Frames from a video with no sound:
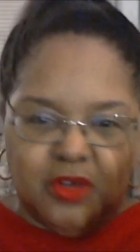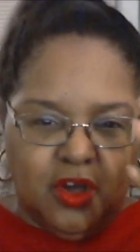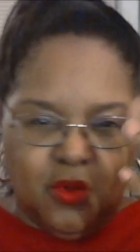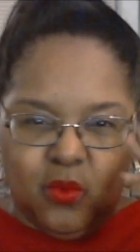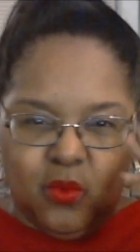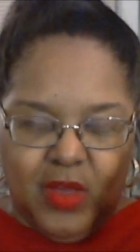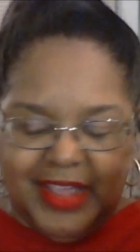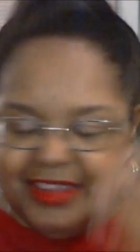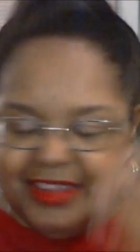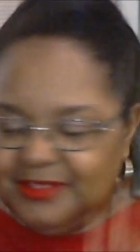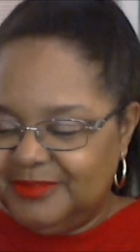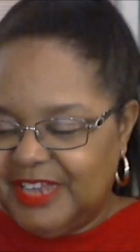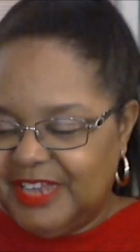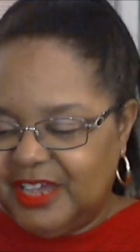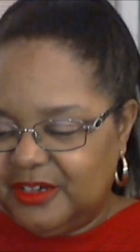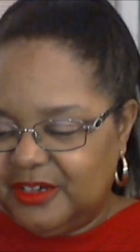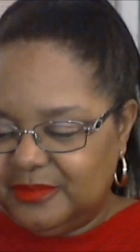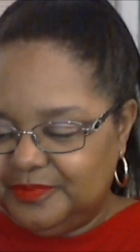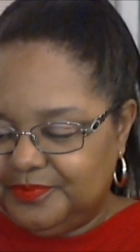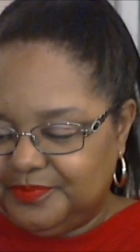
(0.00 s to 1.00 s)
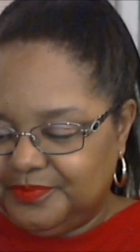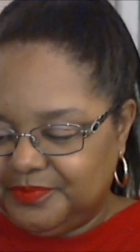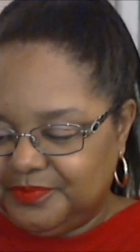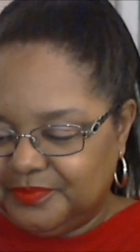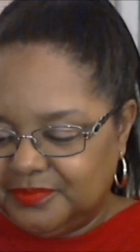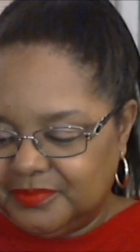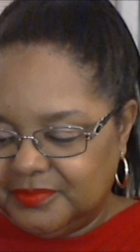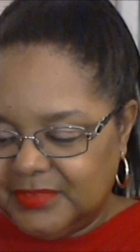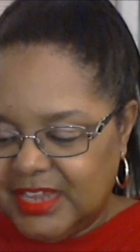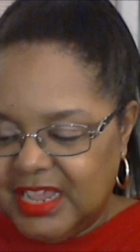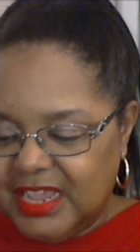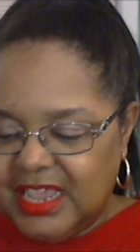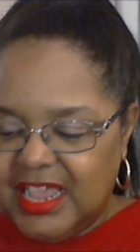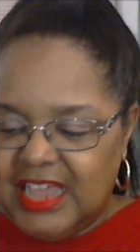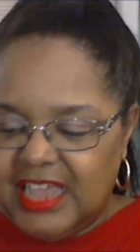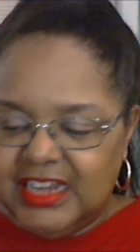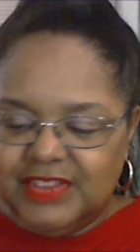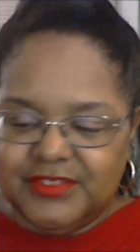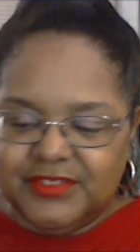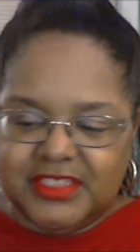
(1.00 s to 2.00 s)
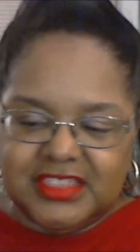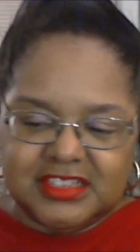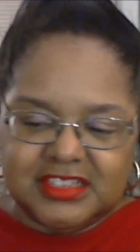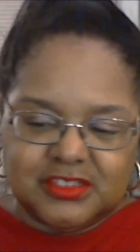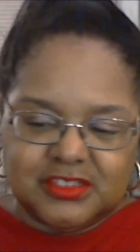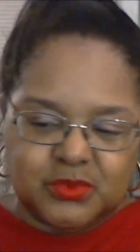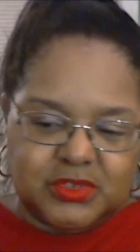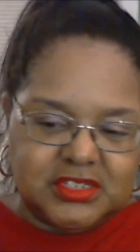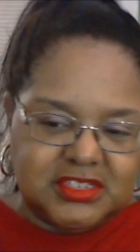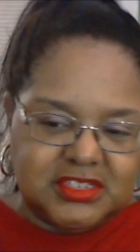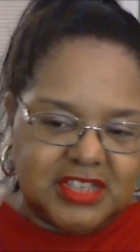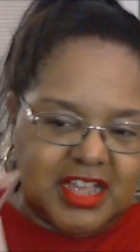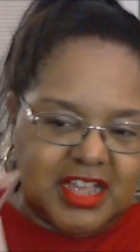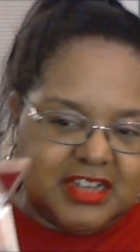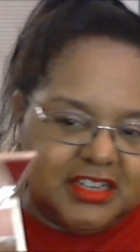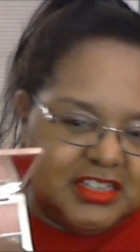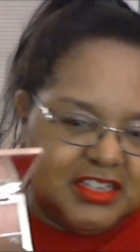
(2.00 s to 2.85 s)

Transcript: a white, no. And even this one is kind of,